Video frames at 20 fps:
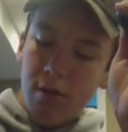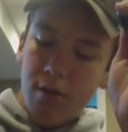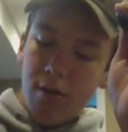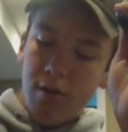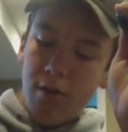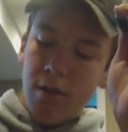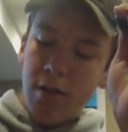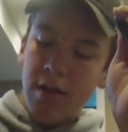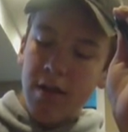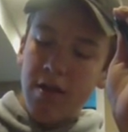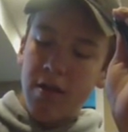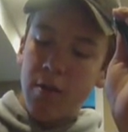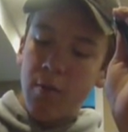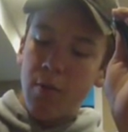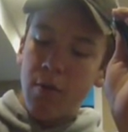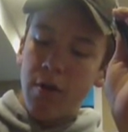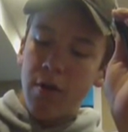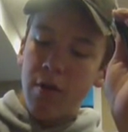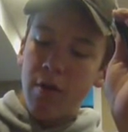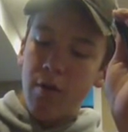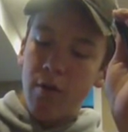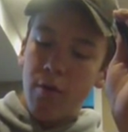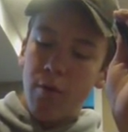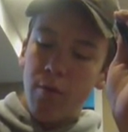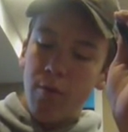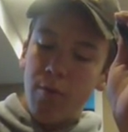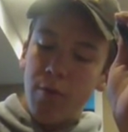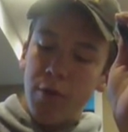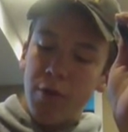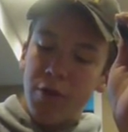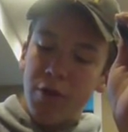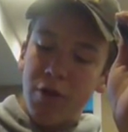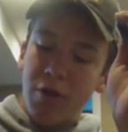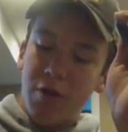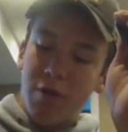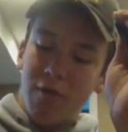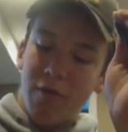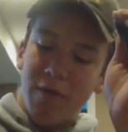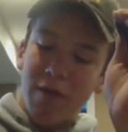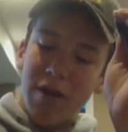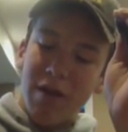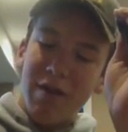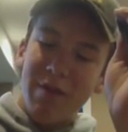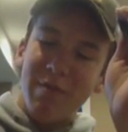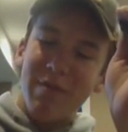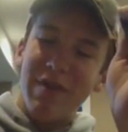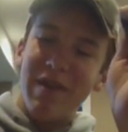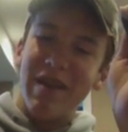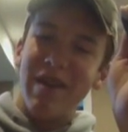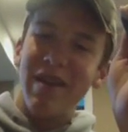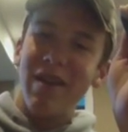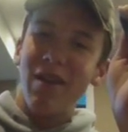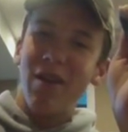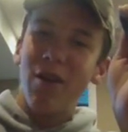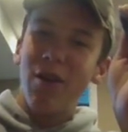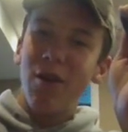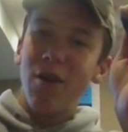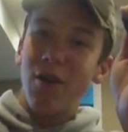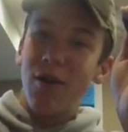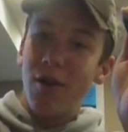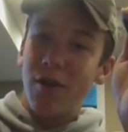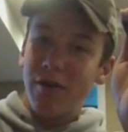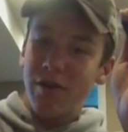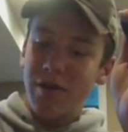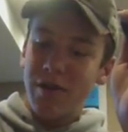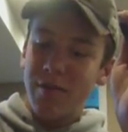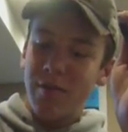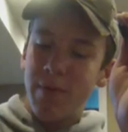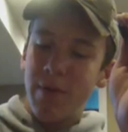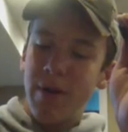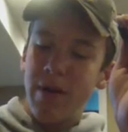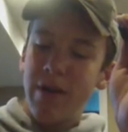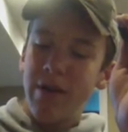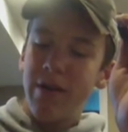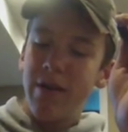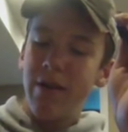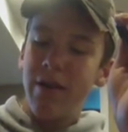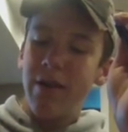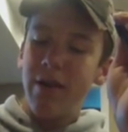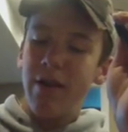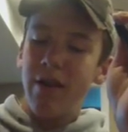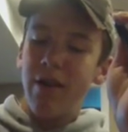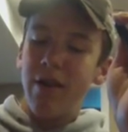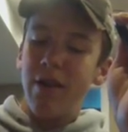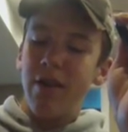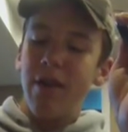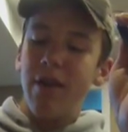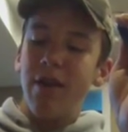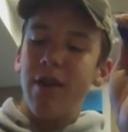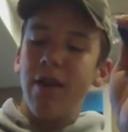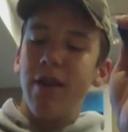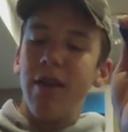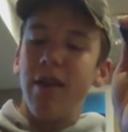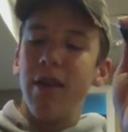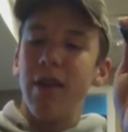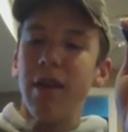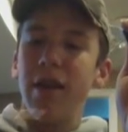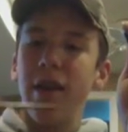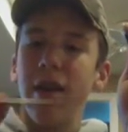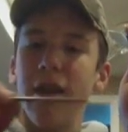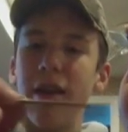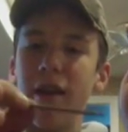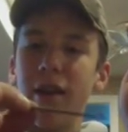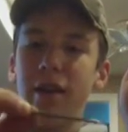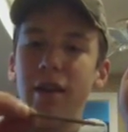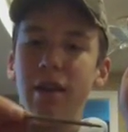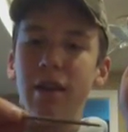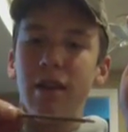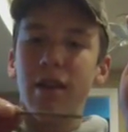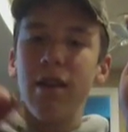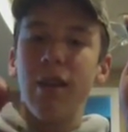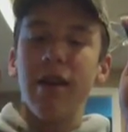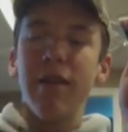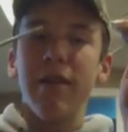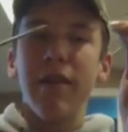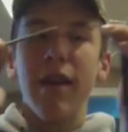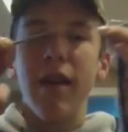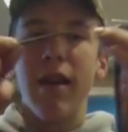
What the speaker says: So next you want to put your firing pin on the spring and line that